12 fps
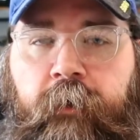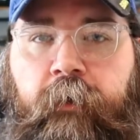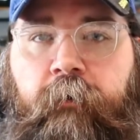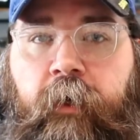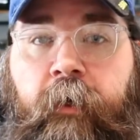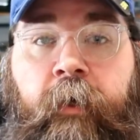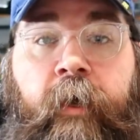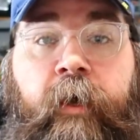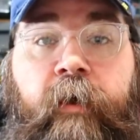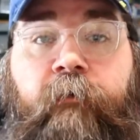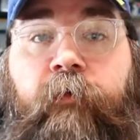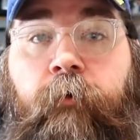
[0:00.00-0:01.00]
You know what?
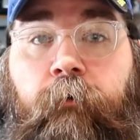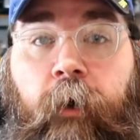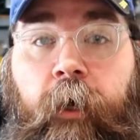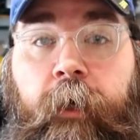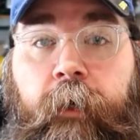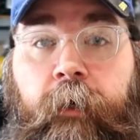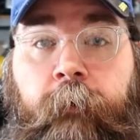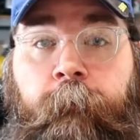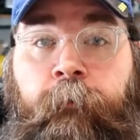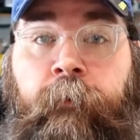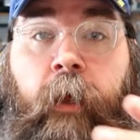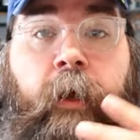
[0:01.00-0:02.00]
If you're right
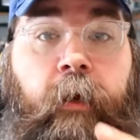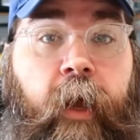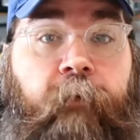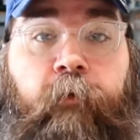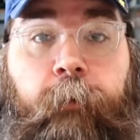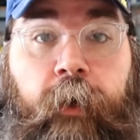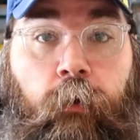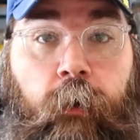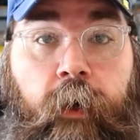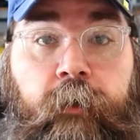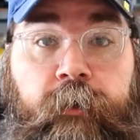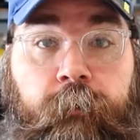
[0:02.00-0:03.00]
and everybody
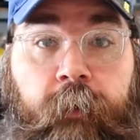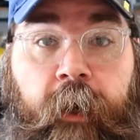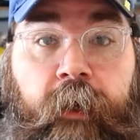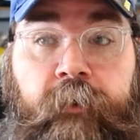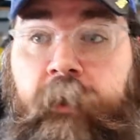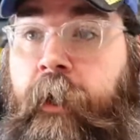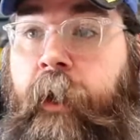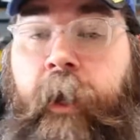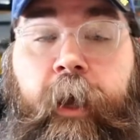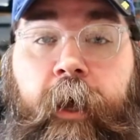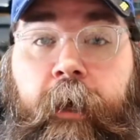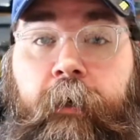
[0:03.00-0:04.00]
wears a mask
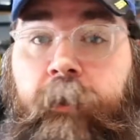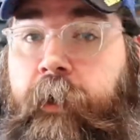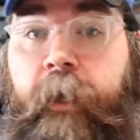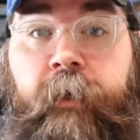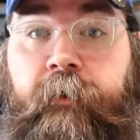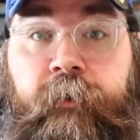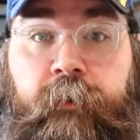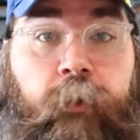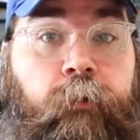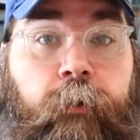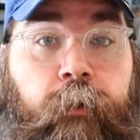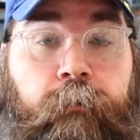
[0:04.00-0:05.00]
and the cases
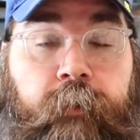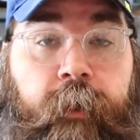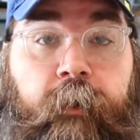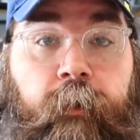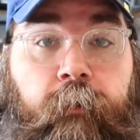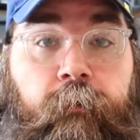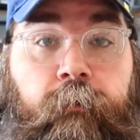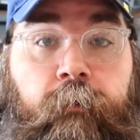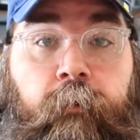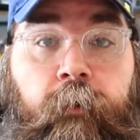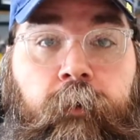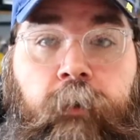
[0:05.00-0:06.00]
don't go down,
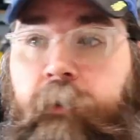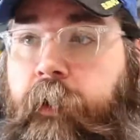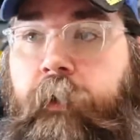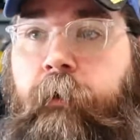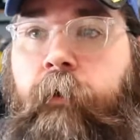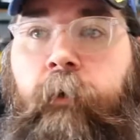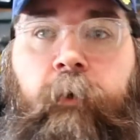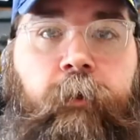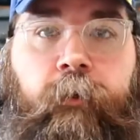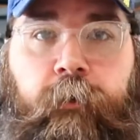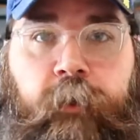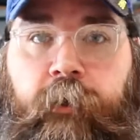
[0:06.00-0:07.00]
then
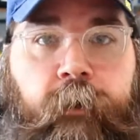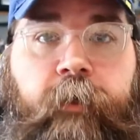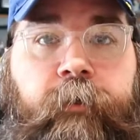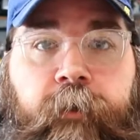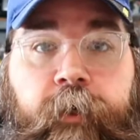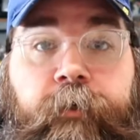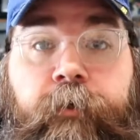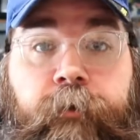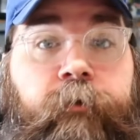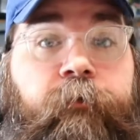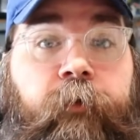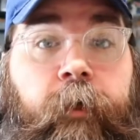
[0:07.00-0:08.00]

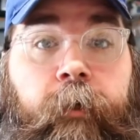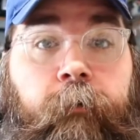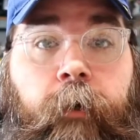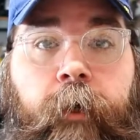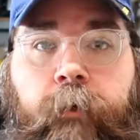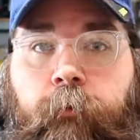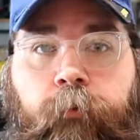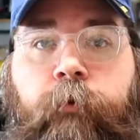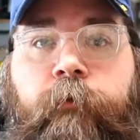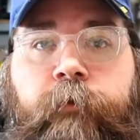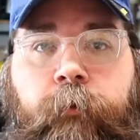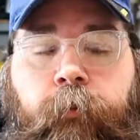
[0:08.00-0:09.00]
congratulations, you're fucking right. You
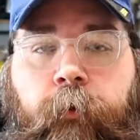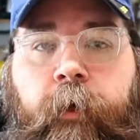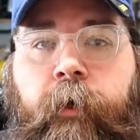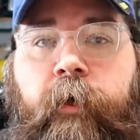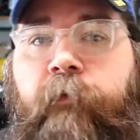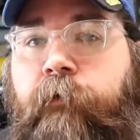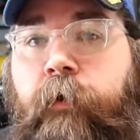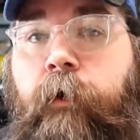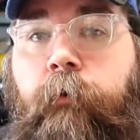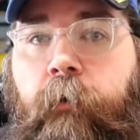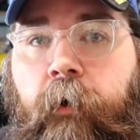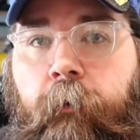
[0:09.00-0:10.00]
proved your point. If you
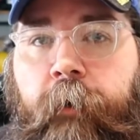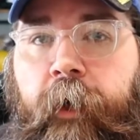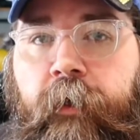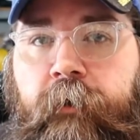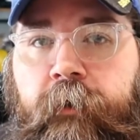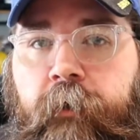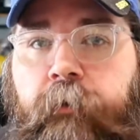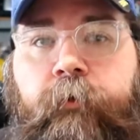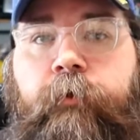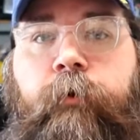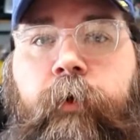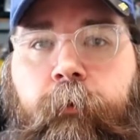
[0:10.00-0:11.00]
don't wear a mask, though,
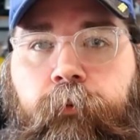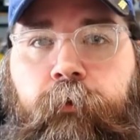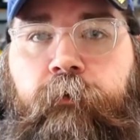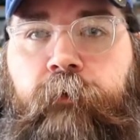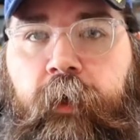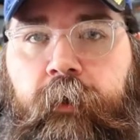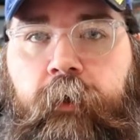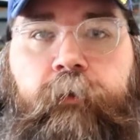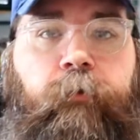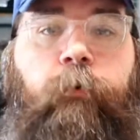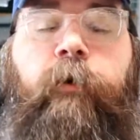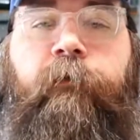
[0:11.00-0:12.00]
there's no way to prove that, though.
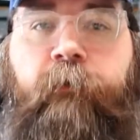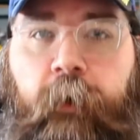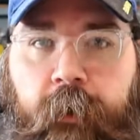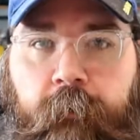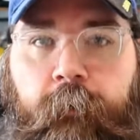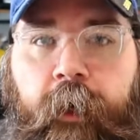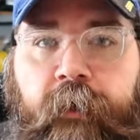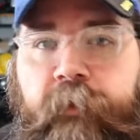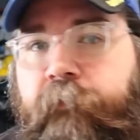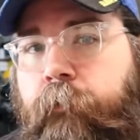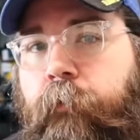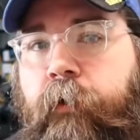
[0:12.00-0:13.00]
So wear a fucking
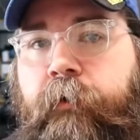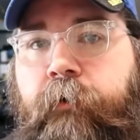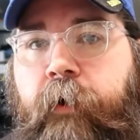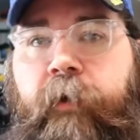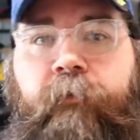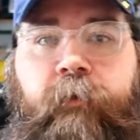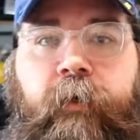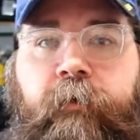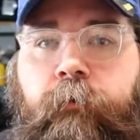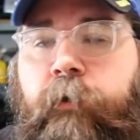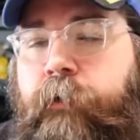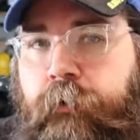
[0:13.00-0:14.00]
mask. If it works, great. If it
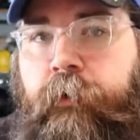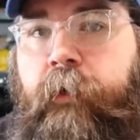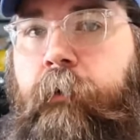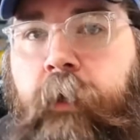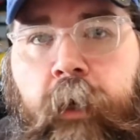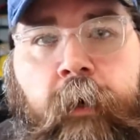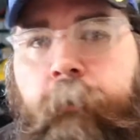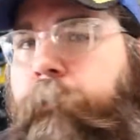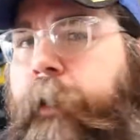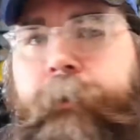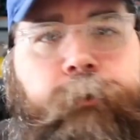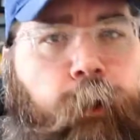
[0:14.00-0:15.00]
doesn't work, you can
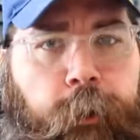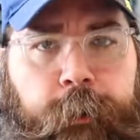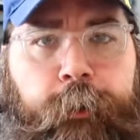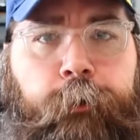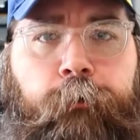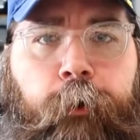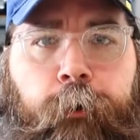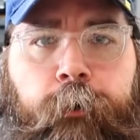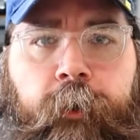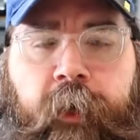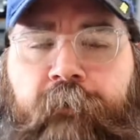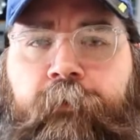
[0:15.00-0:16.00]
make us all eat crow
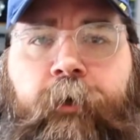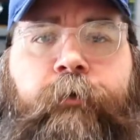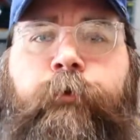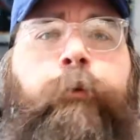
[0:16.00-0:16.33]
and laugh at us.